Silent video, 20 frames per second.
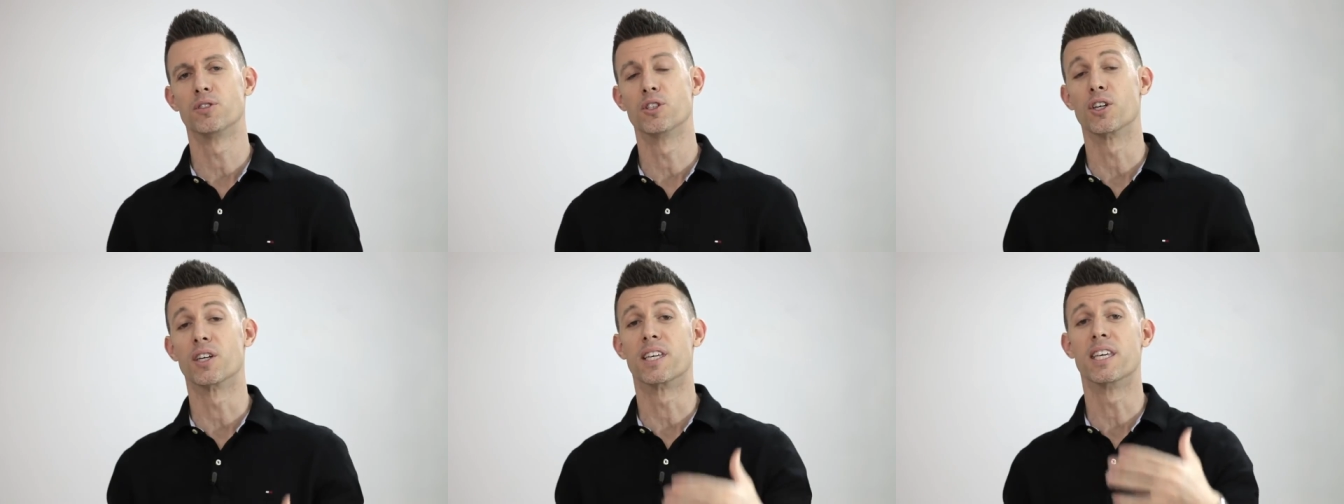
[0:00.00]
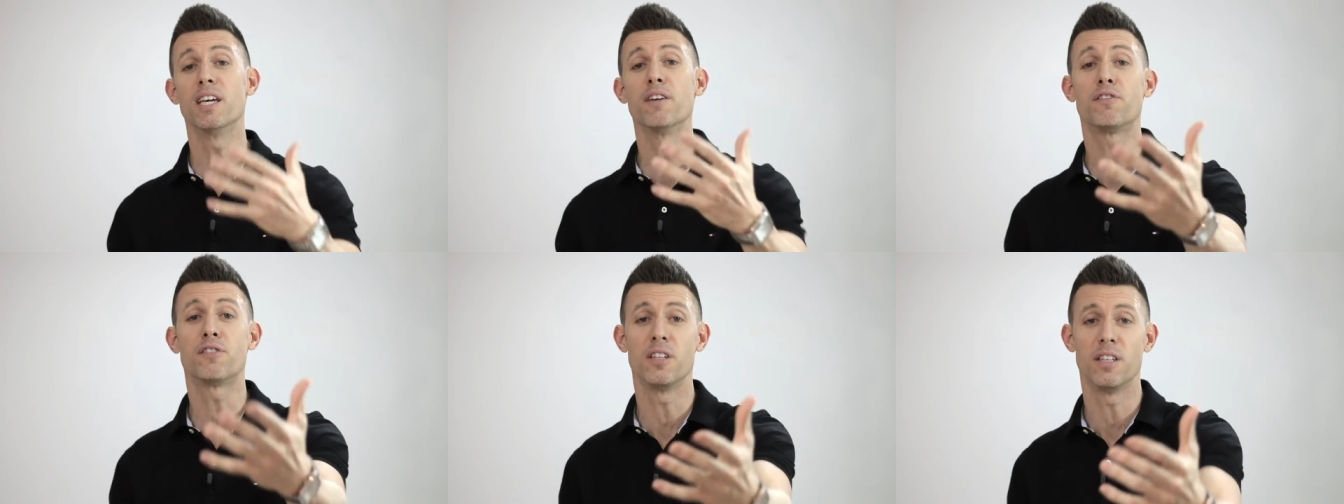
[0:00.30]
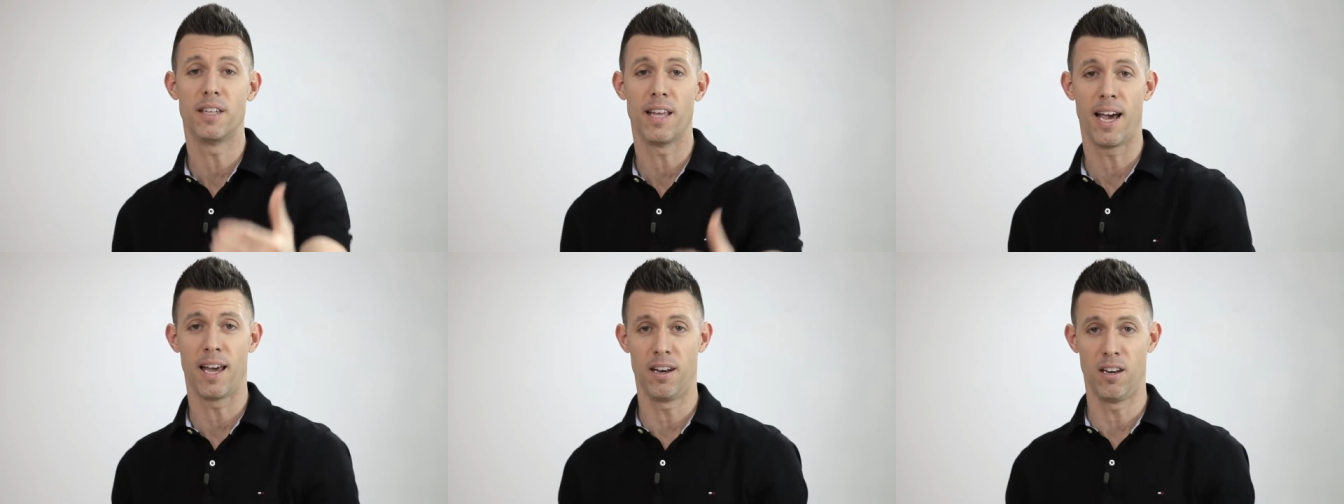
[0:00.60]
You're
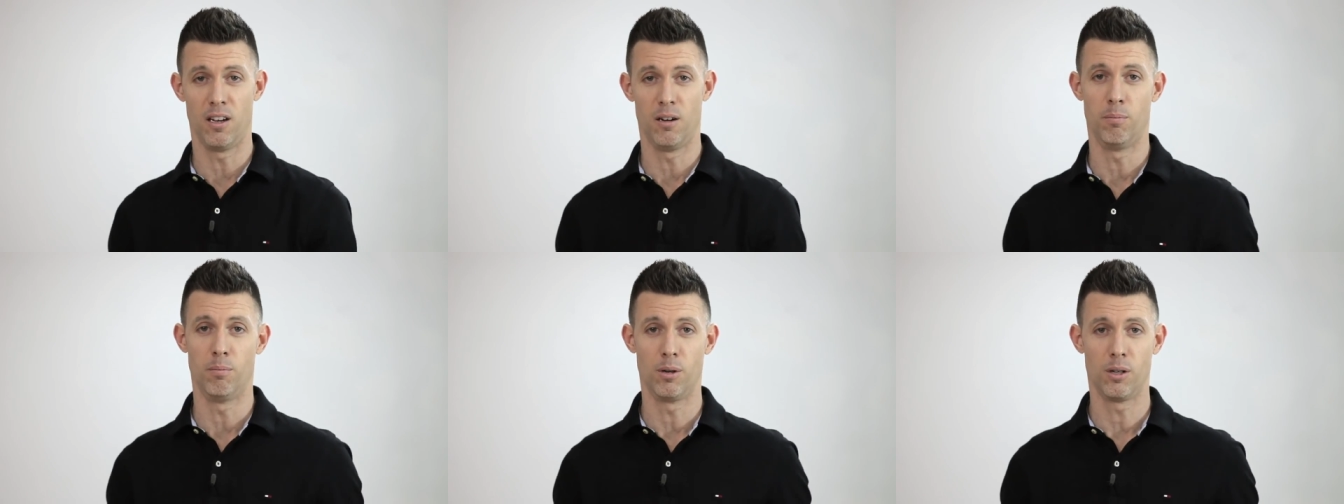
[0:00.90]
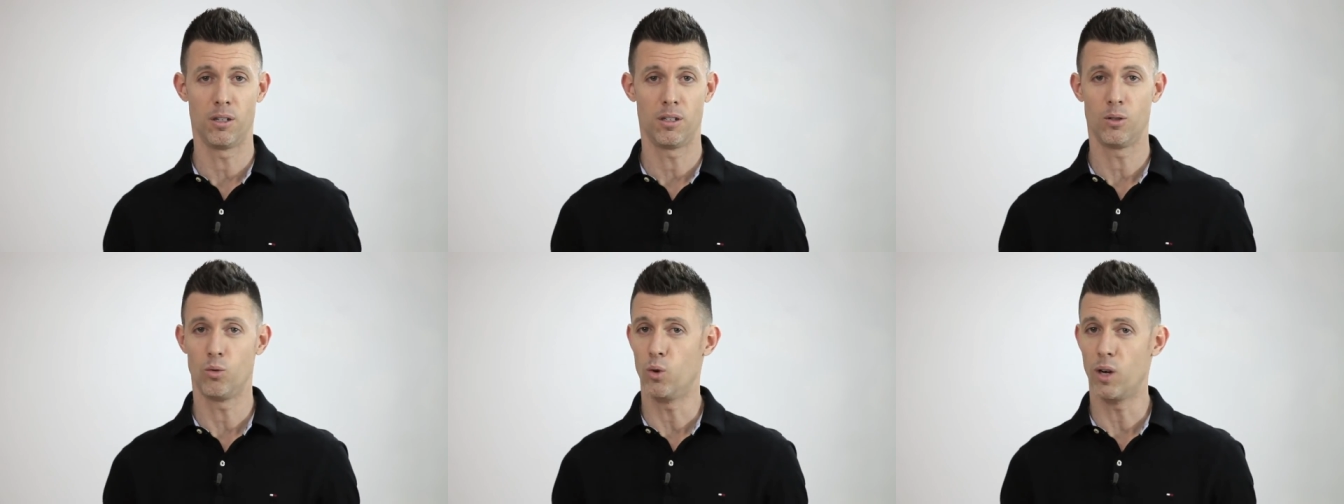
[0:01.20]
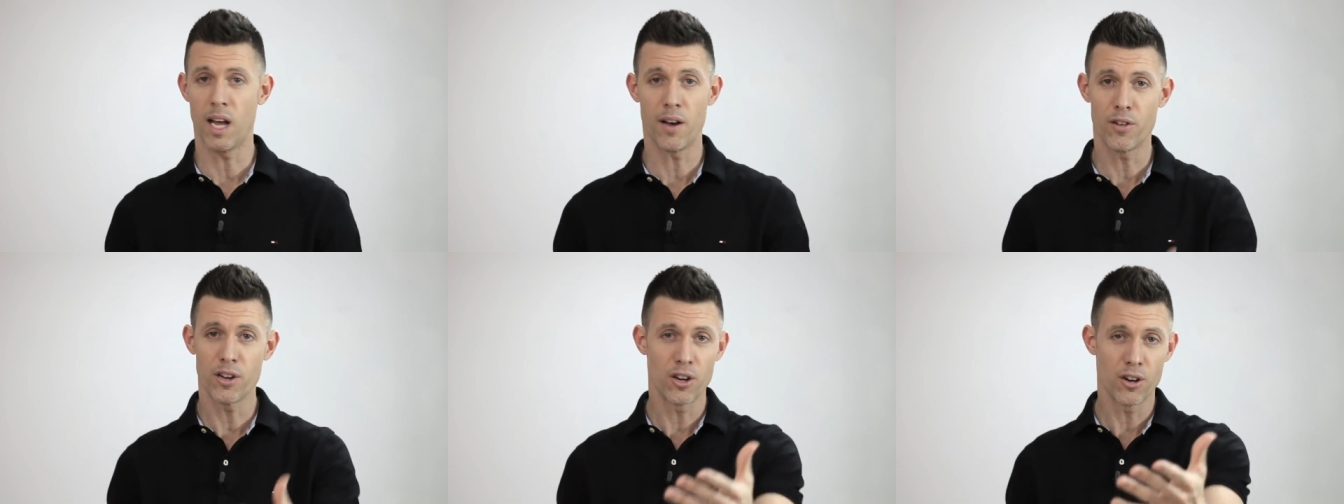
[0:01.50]
gifted that number,
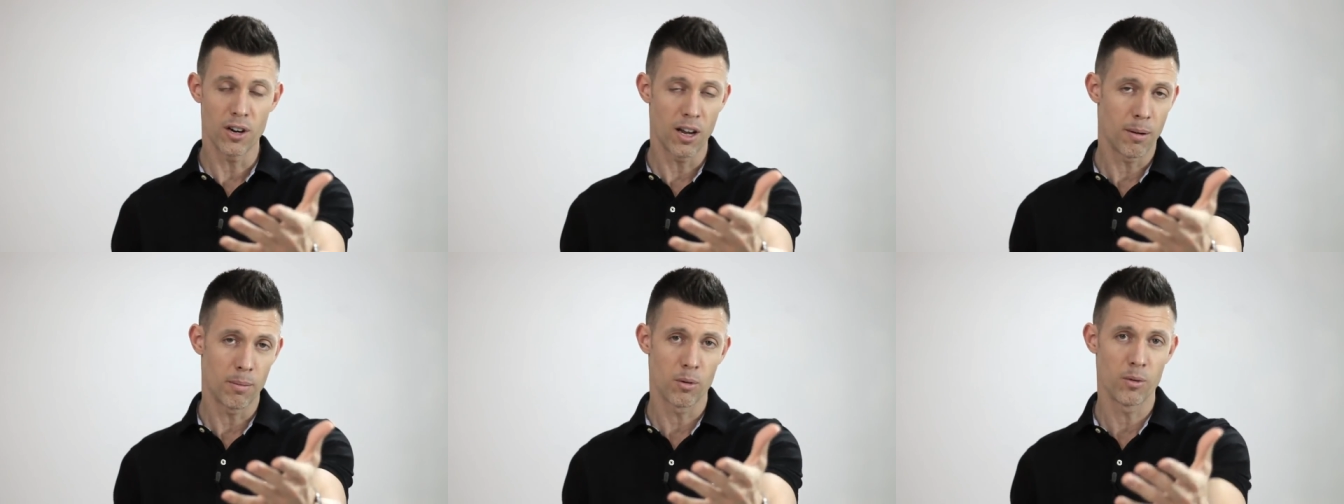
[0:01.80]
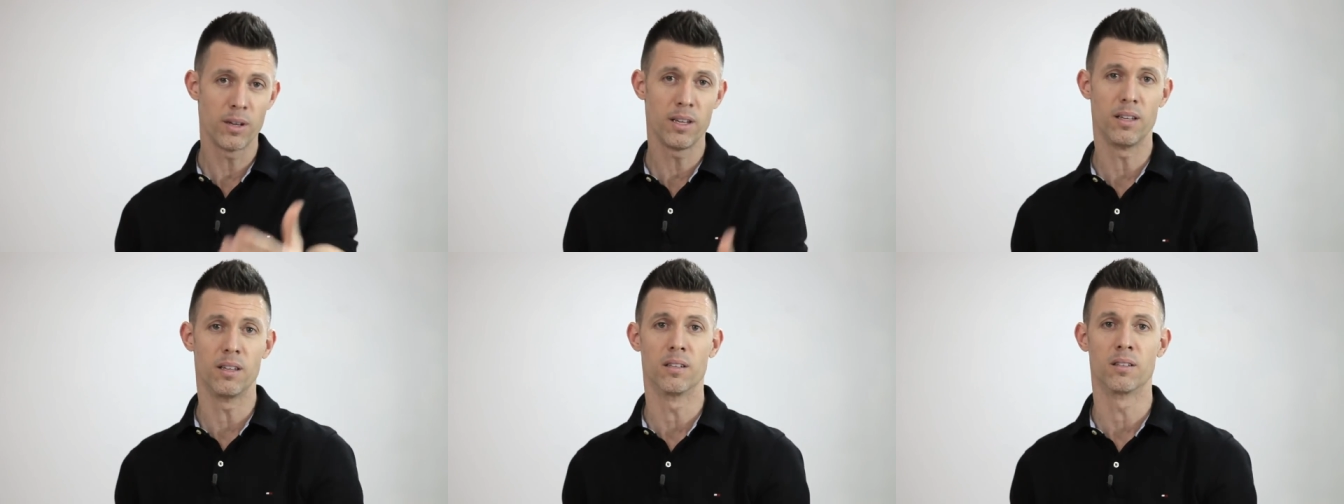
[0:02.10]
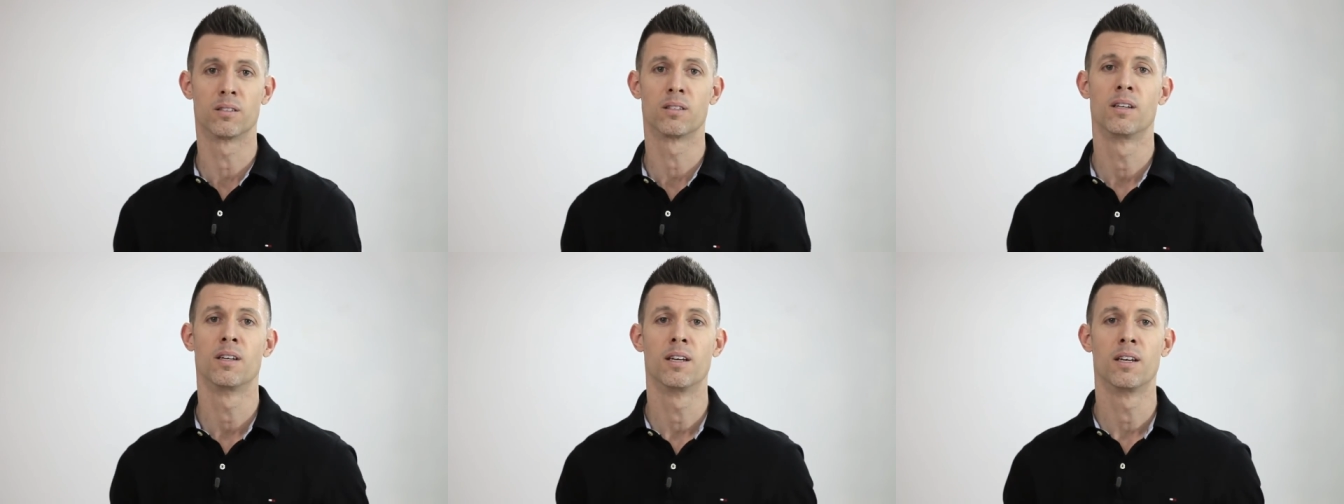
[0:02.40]
whatever your number
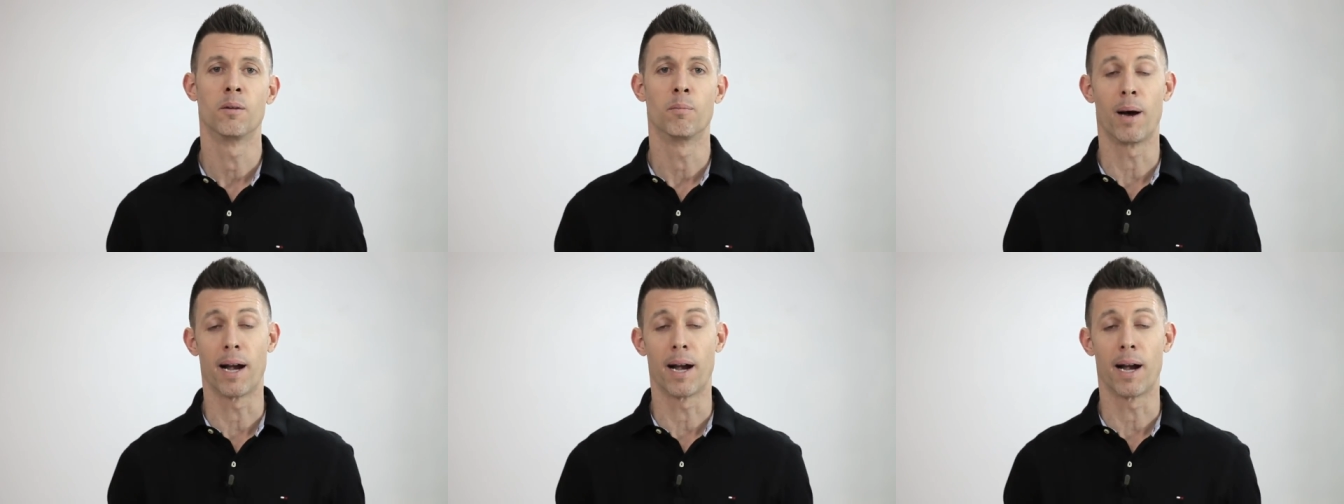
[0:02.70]
is,